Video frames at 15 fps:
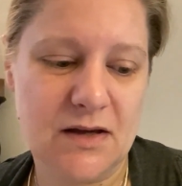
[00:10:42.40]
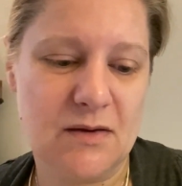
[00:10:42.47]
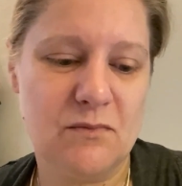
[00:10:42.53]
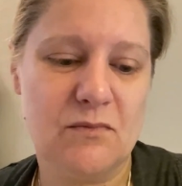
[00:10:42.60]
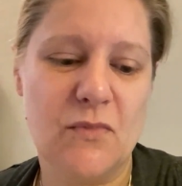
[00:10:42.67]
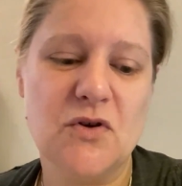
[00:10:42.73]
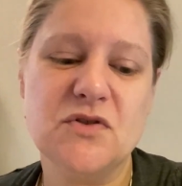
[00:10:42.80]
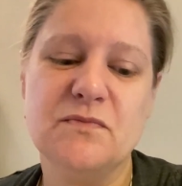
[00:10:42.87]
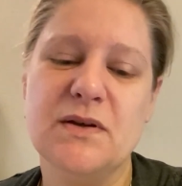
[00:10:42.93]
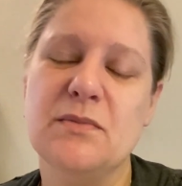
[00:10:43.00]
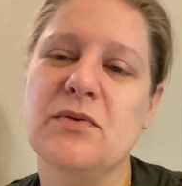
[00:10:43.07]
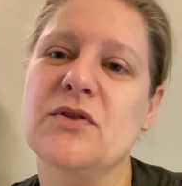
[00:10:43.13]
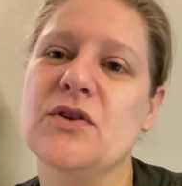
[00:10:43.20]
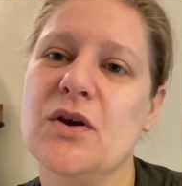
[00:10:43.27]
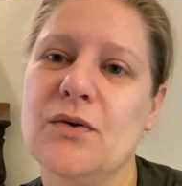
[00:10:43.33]
Most
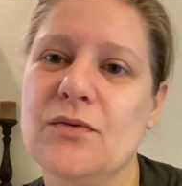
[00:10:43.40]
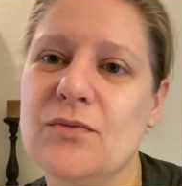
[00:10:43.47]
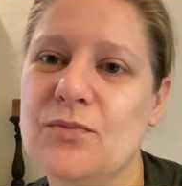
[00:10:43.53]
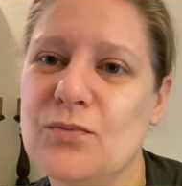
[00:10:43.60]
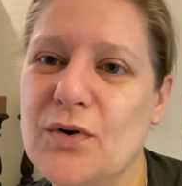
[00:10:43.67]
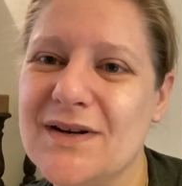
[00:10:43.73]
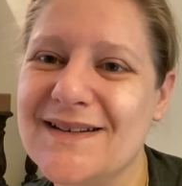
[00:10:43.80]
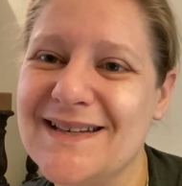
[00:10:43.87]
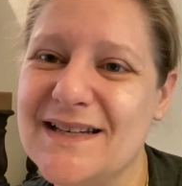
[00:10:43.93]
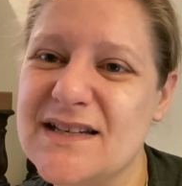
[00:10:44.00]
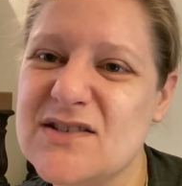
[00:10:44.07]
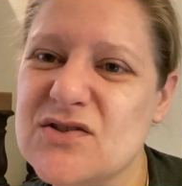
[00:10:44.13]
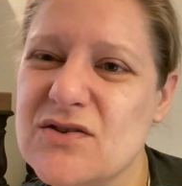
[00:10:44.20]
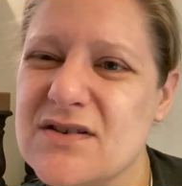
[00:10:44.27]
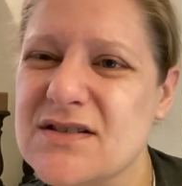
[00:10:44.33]
people know what knitted
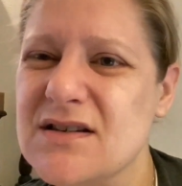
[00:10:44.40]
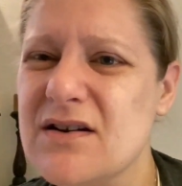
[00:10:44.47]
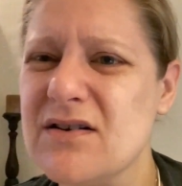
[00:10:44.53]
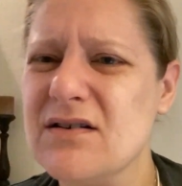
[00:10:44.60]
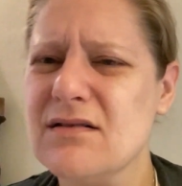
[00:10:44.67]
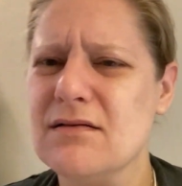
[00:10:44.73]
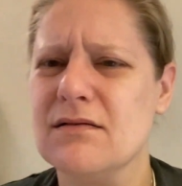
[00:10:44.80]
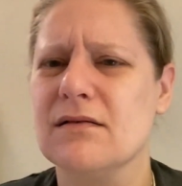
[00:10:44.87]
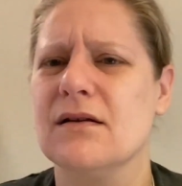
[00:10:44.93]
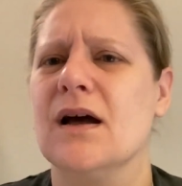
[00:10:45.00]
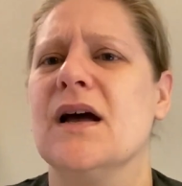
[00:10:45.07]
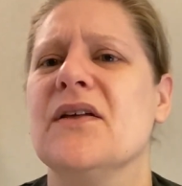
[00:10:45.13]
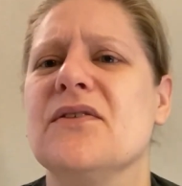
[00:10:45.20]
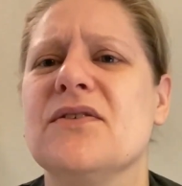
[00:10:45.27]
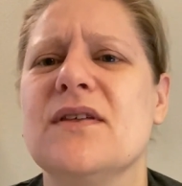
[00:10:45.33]
socks are.
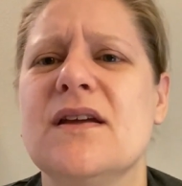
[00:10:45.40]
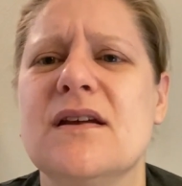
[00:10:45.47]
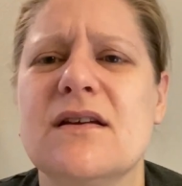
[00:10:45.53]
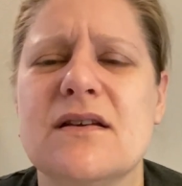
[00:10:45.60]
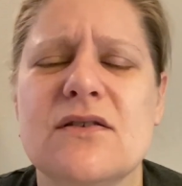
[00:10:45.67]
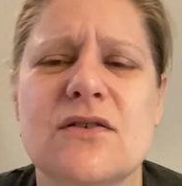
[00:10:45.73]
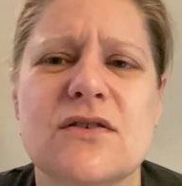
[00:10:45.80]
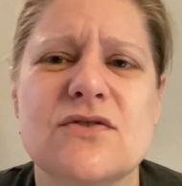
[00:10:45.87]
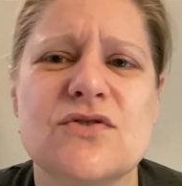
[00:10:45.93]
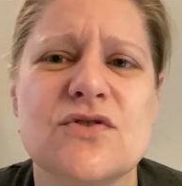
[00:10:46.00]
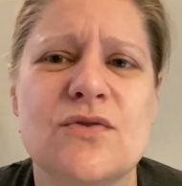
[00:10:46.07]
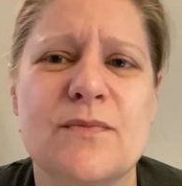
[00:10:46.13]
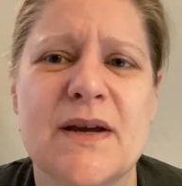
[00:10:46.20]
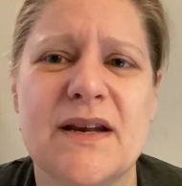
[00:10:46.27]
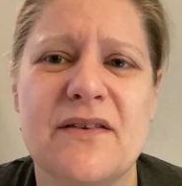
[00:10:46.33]
I think not so
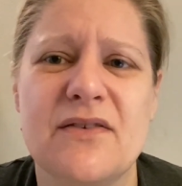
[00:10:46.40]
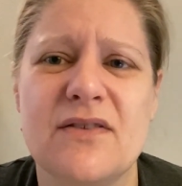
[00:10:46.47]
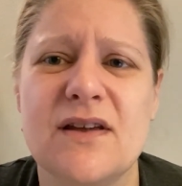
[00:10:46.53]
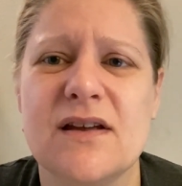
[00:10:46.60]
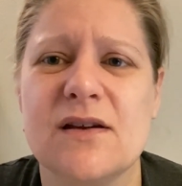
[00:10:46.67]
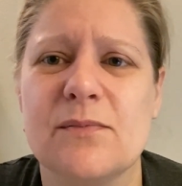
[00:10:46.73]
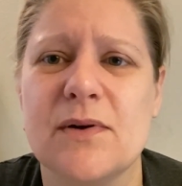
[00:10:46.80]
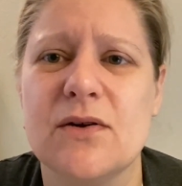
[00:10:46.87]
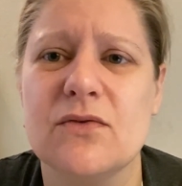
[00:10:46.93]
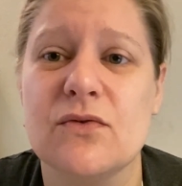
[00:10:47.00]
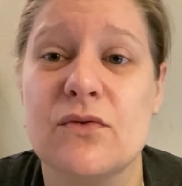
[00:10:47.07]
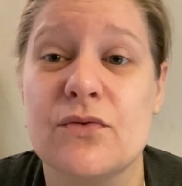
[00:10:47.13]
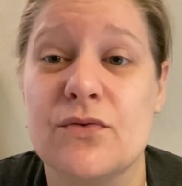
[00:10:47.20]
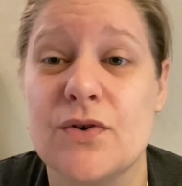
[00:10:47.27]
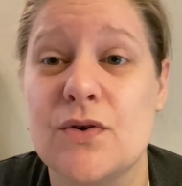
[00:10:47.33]
many think about
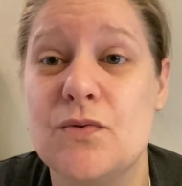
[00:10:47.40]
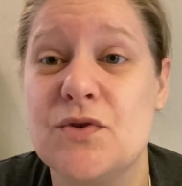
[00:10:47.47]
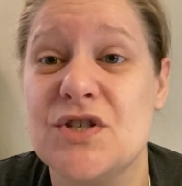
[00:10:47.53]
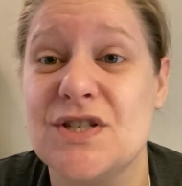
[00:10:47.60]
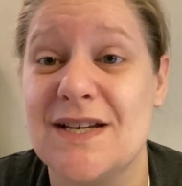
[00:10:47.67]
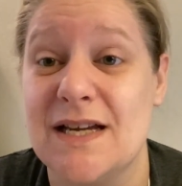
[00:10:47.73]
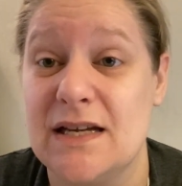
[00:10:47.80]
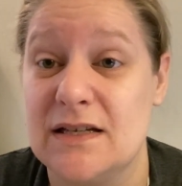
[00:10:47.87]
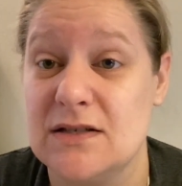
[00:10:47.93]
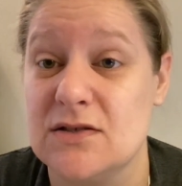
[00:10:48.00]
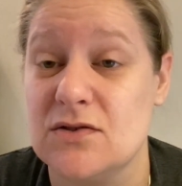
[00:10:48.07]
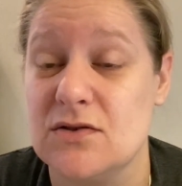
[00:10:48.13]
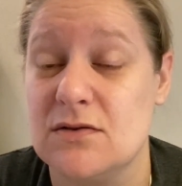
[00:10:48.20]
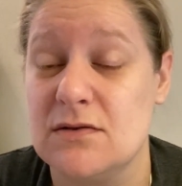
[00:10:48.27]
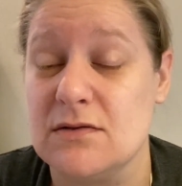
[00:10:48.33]
crocheting
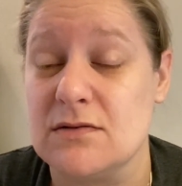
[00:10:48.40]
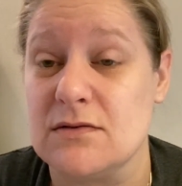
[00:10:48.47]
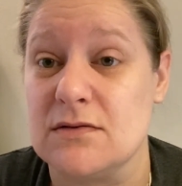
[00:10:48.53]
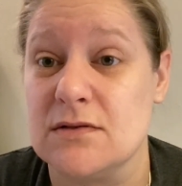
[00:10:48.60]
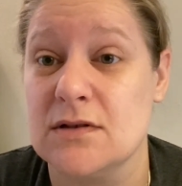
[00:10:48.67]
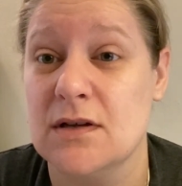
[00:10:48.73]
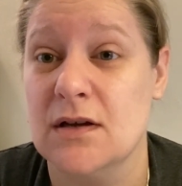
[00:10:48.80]
socks.